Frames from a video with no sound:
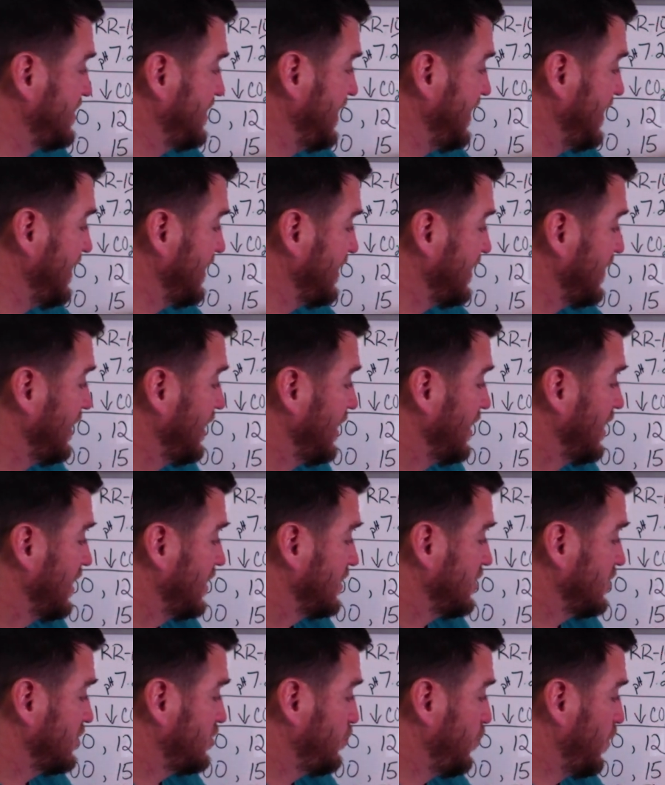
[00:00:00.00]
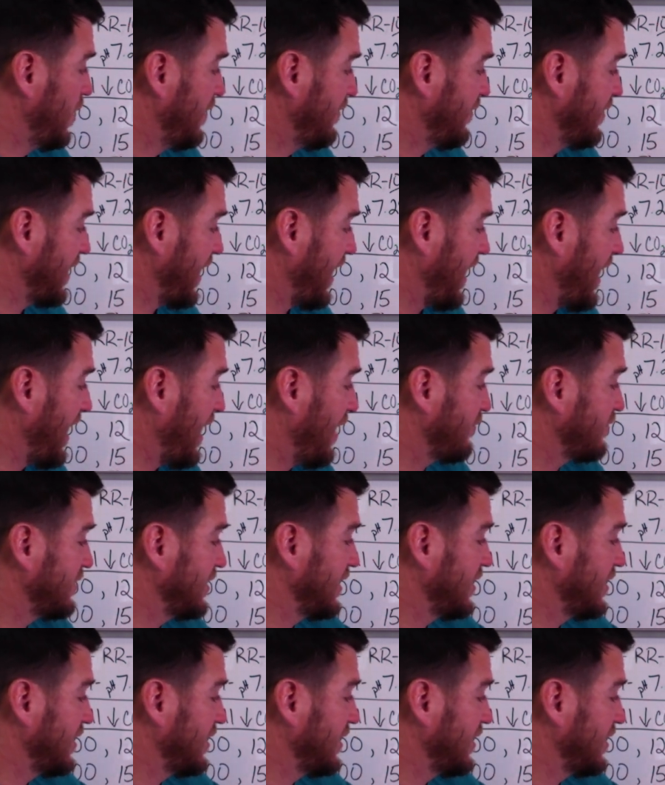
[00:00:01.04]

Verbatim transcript: ten to twelve and a half,